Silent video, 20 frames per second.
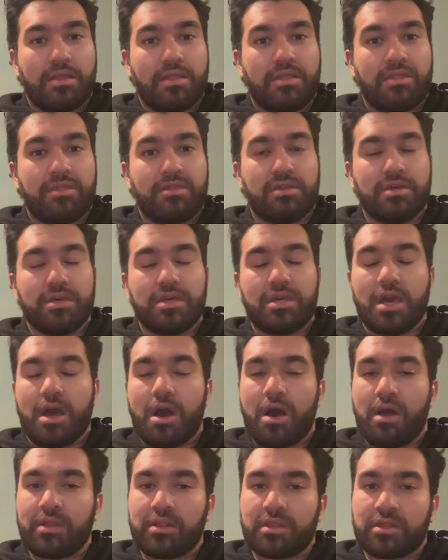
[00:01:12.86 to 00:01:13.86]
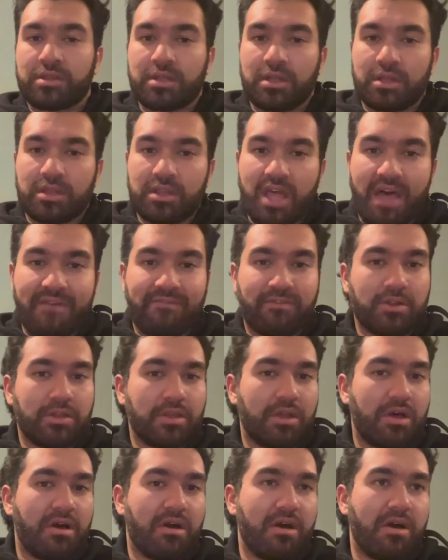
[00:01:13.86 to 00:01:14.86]
the
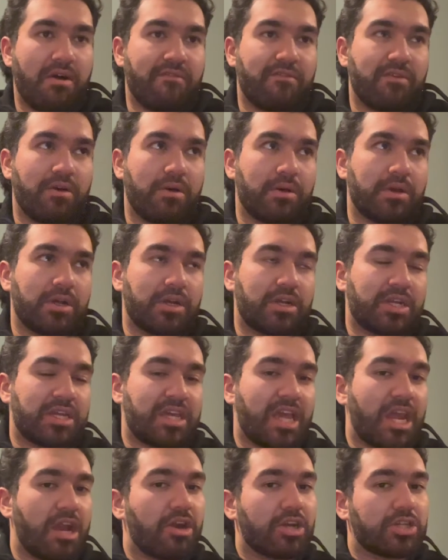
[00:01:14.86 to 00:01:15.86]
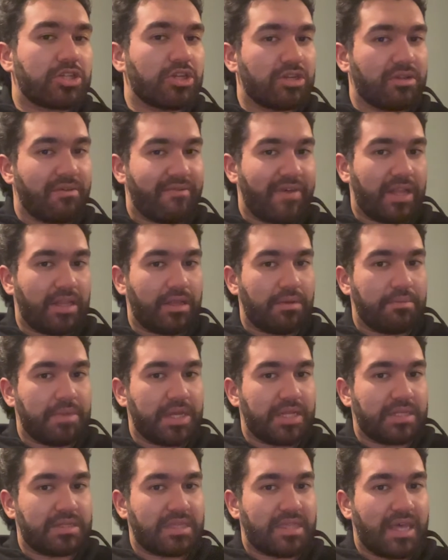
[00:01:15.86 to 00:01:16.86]
level of character
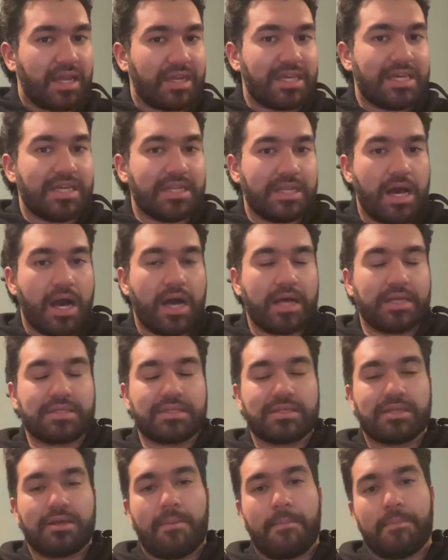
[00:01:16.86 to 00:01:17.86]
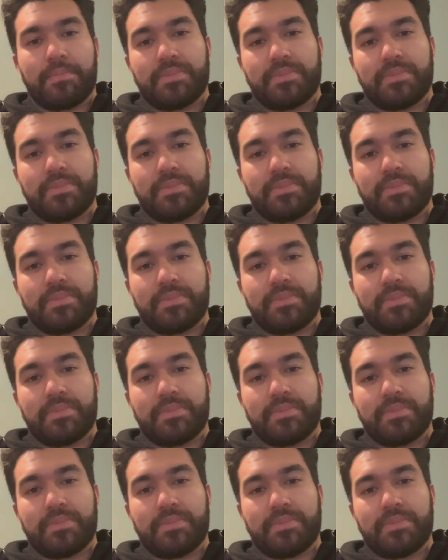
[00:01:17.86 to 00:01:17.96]
development that he does